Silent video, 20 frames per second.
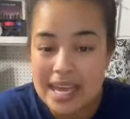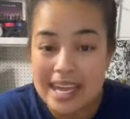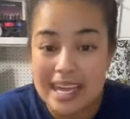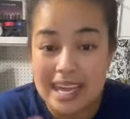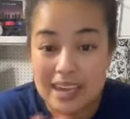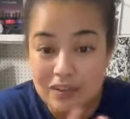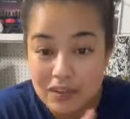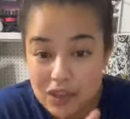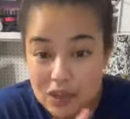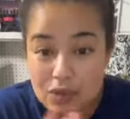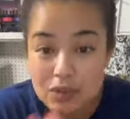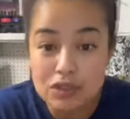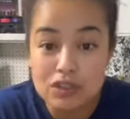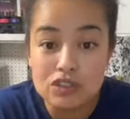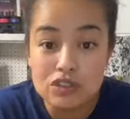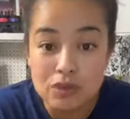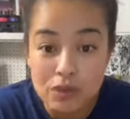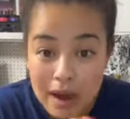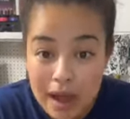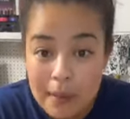If you
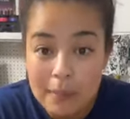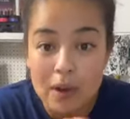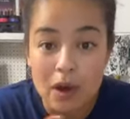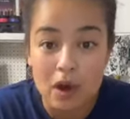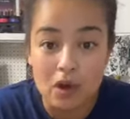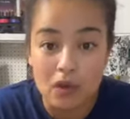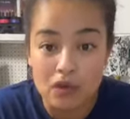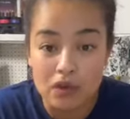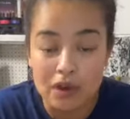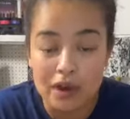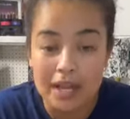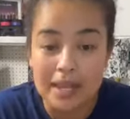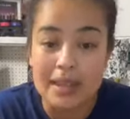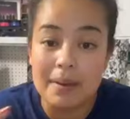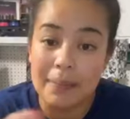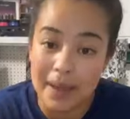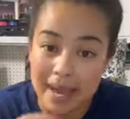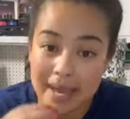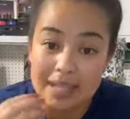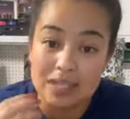scrub over it, the
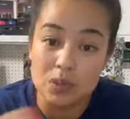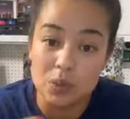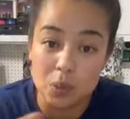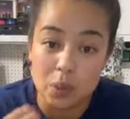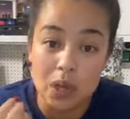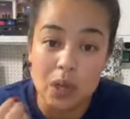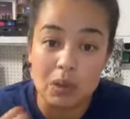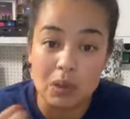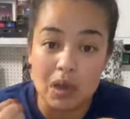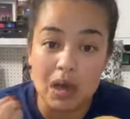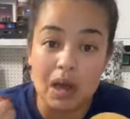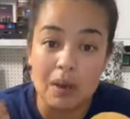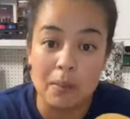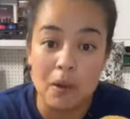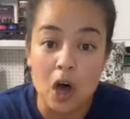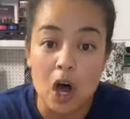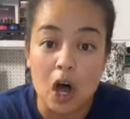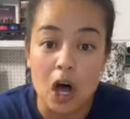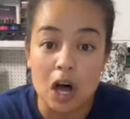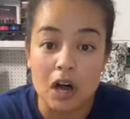paste will
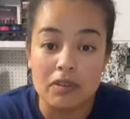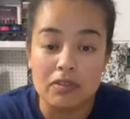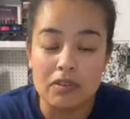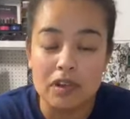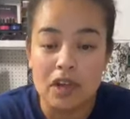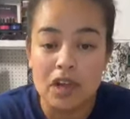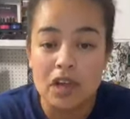come off.